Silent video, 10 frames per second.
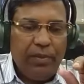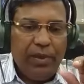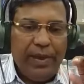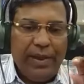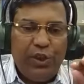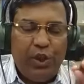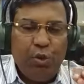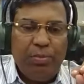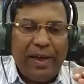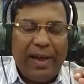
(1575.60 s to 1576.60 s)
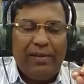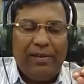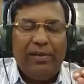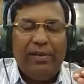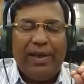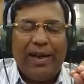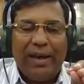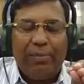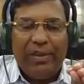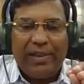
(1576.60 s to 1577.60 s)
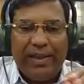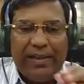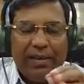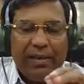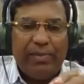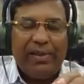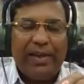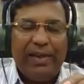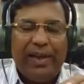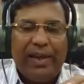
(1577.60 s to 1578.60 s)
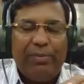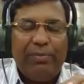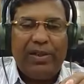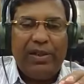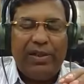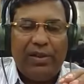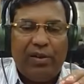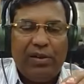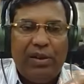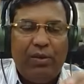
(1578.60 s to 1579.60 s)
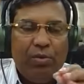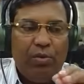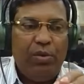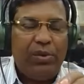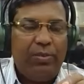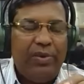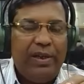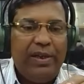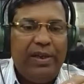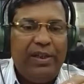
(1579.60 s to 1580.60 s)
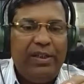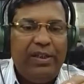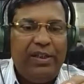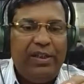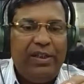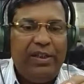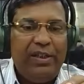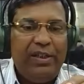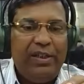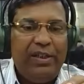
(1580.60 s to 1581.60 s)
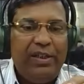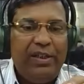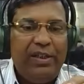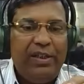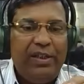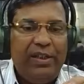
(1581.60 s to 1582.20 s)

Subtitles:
Assume that the arbitrator, presiding arbitrator, or the whole tribunal is before you, and